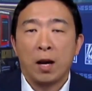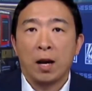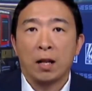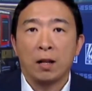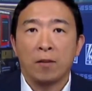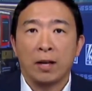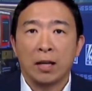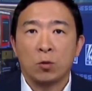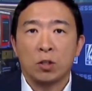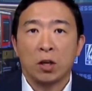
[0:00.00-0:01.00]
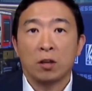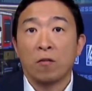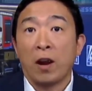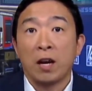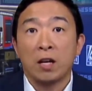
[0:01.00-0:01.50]
living next to each
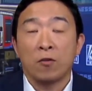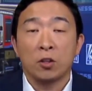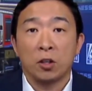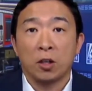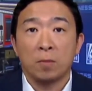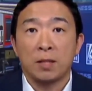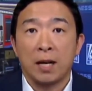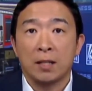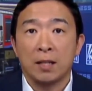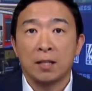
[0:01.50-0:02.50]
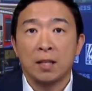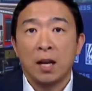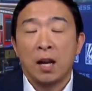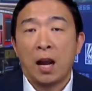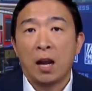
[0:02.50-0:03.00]
other in very different circumstances.